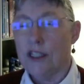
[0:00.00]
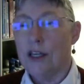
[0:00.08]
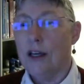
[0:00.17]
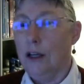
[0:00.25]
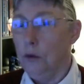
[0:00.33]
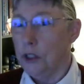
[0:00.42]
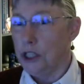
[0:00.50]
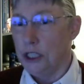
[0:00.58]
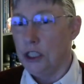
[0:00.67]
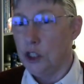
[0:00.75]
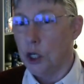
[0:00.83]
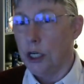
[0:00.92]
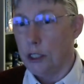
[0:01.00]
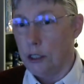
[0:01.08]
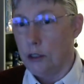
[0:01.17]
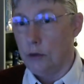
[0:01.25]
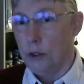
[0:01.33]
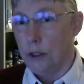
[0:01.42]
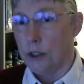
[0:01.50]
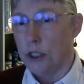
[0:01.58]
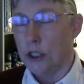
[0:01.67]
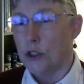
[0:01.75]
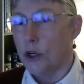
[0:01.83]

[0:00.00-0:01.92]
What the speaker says: And that's kind of what she's tried to do here.